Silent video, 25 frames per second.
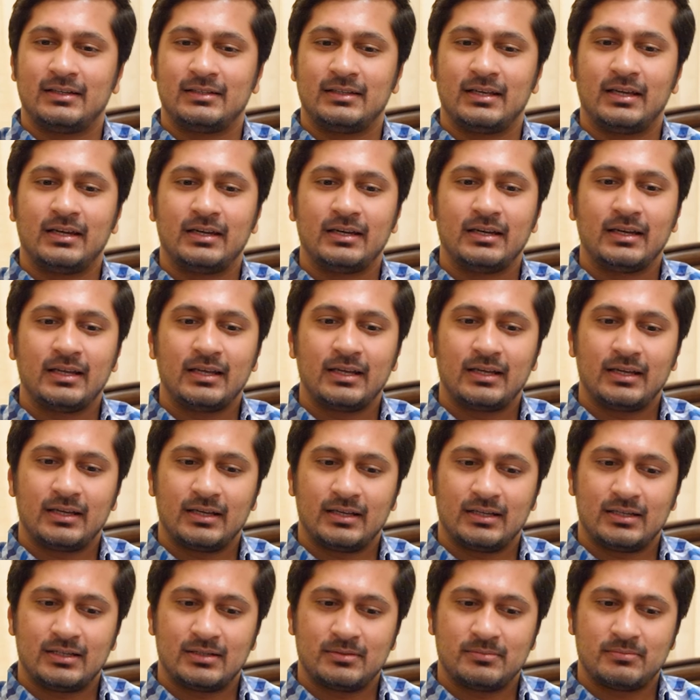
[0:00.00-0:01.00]
Jan and the
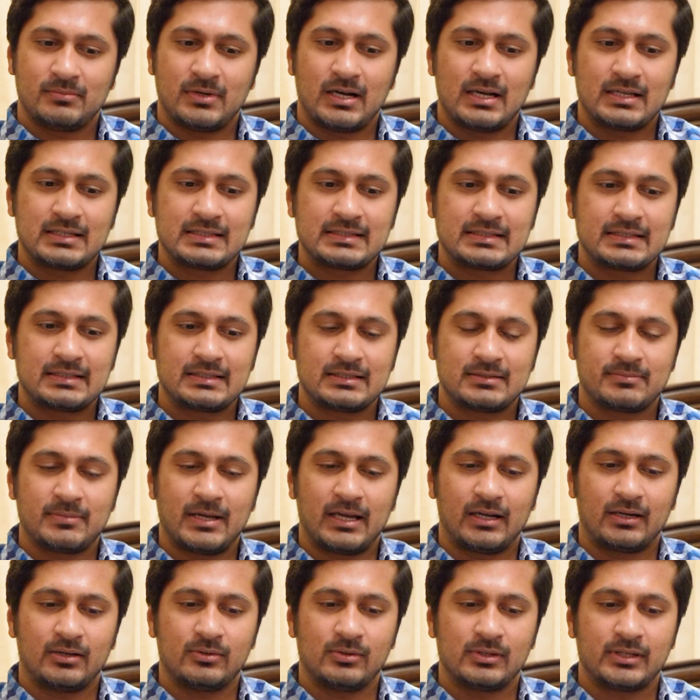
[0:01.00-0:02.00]
master's
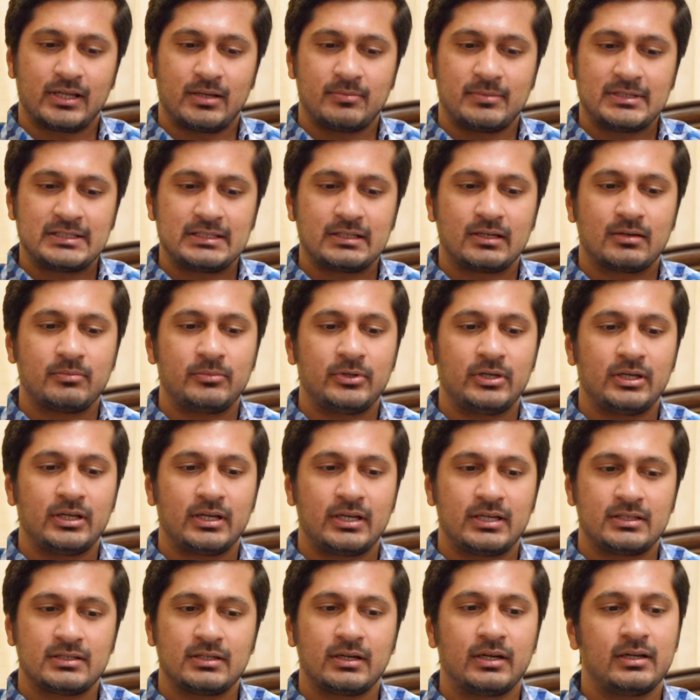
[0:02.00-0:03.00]
Bangalore to MSc
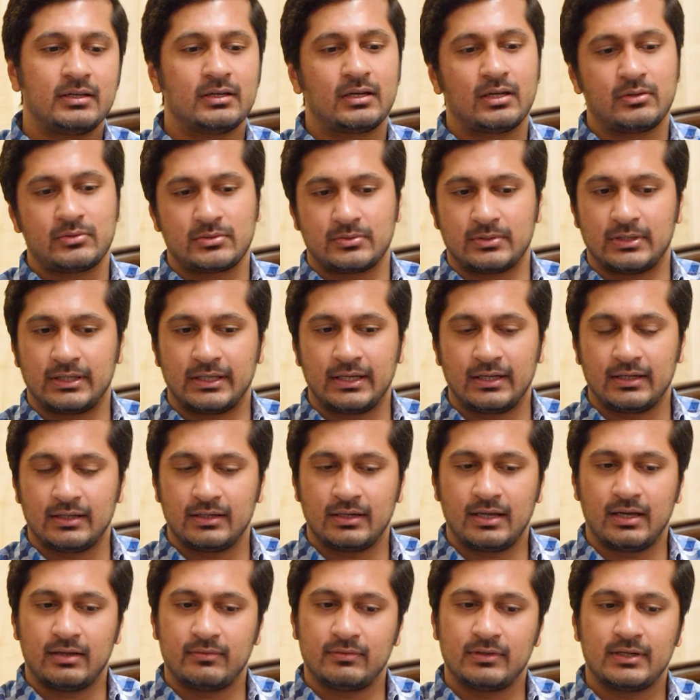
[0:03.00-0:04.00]
Communication, I was working
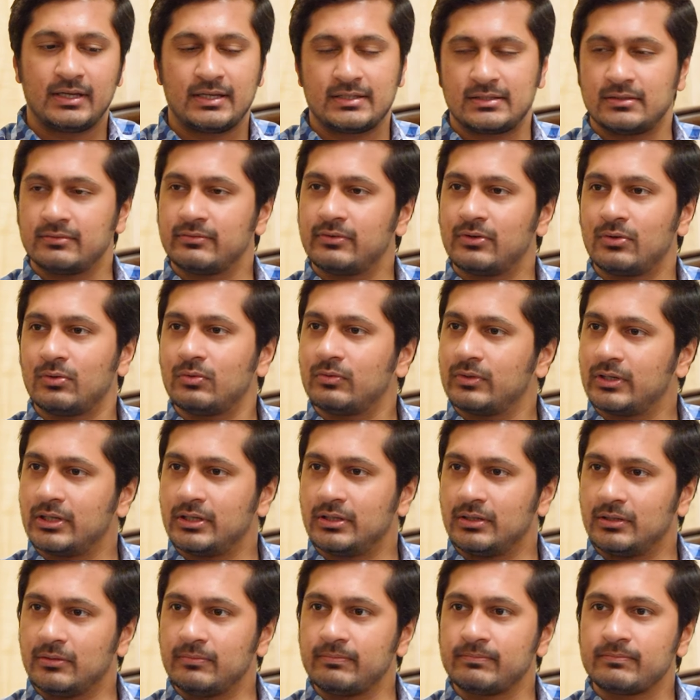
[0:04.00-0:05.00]
in advertising for over a
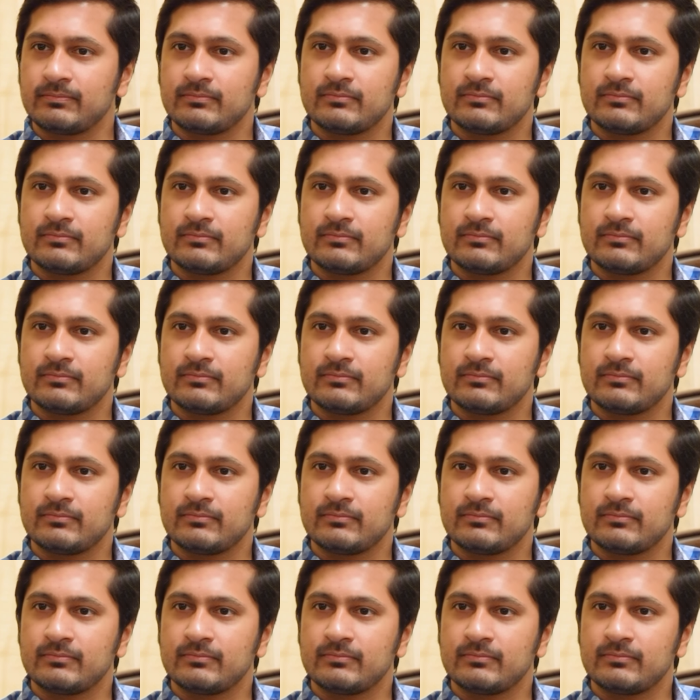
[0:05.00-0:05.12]
year.